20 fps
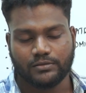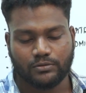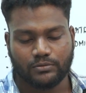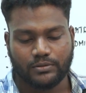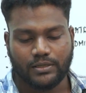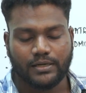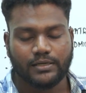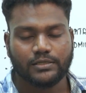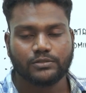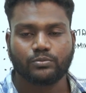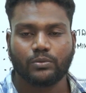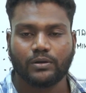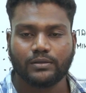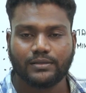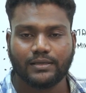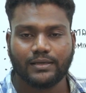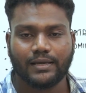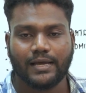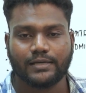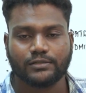So that is one
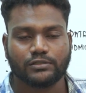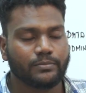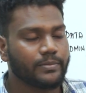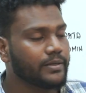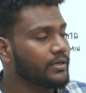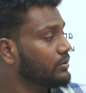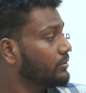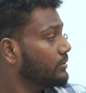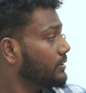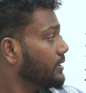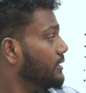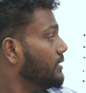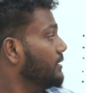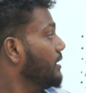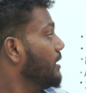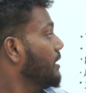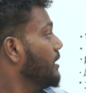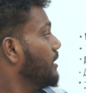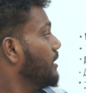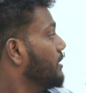thing has to be
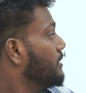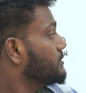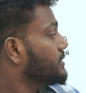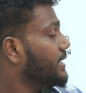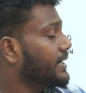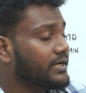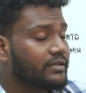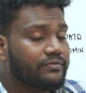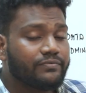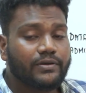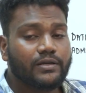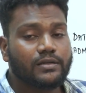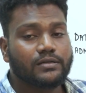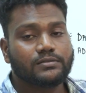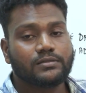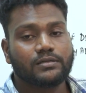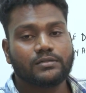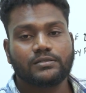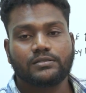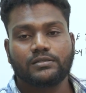noted, scientific
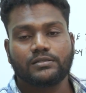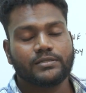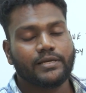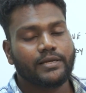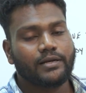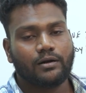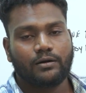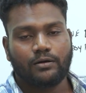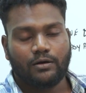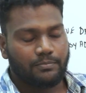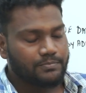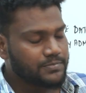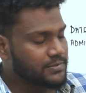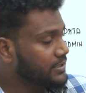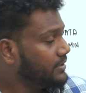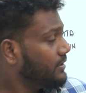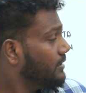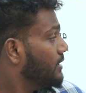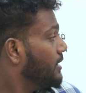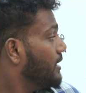research design
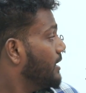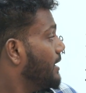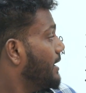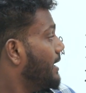adoption.